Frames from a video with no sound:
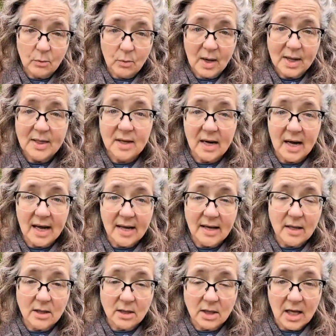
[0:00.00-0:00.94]
the one
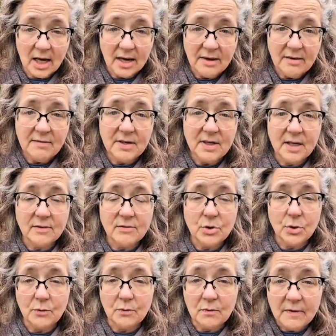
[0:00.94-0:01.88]
that I love
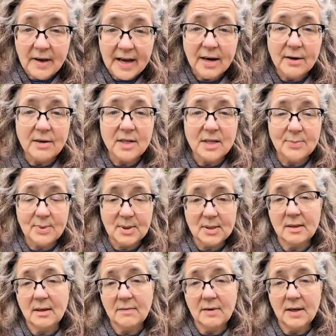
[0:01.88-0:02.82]
gives you very
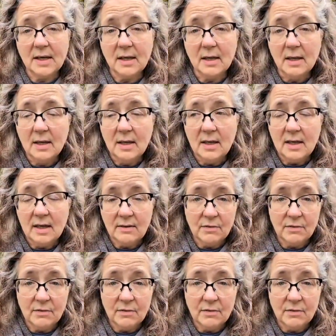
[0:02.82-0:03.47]
specific